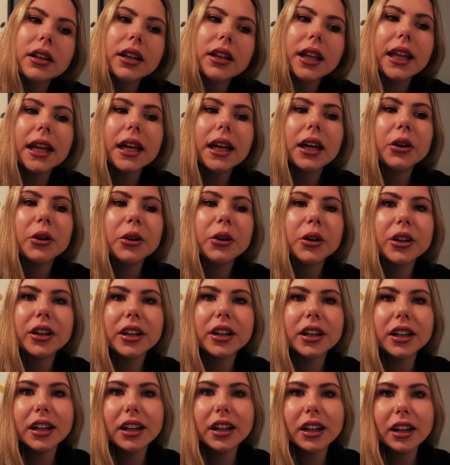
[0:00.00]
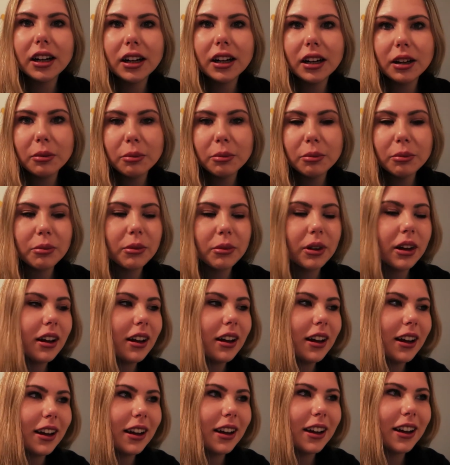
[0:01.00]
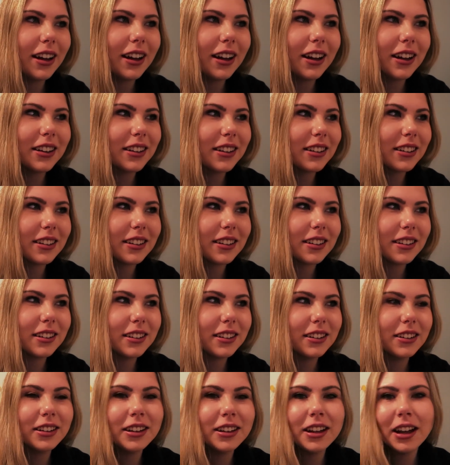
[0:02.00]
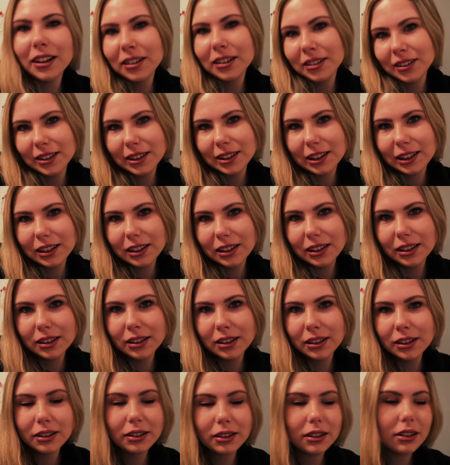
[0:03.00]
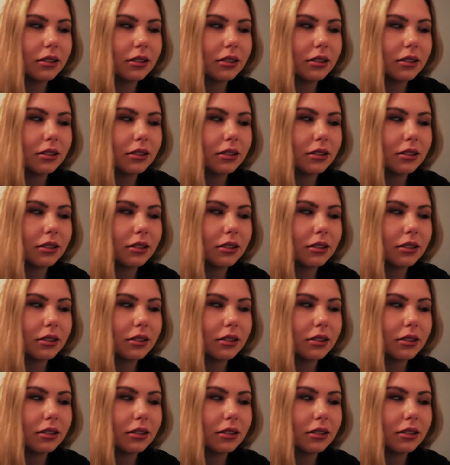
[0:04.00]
Though um, I had not sleep and